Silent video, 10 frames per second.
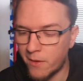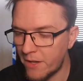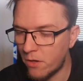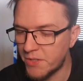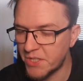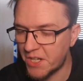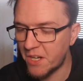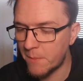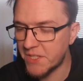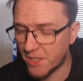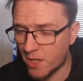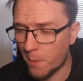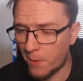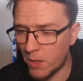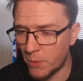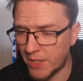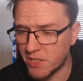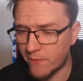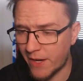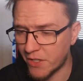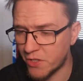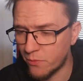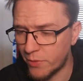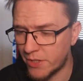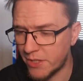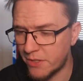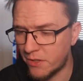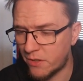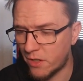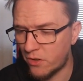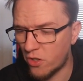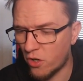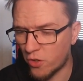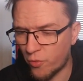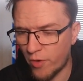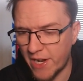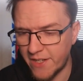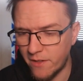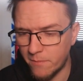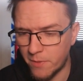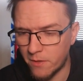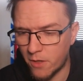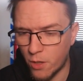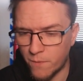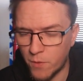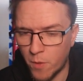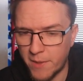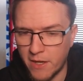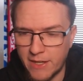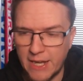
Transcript: is going to miss a couple of weeks of action, which is not great, but hopefully we'll be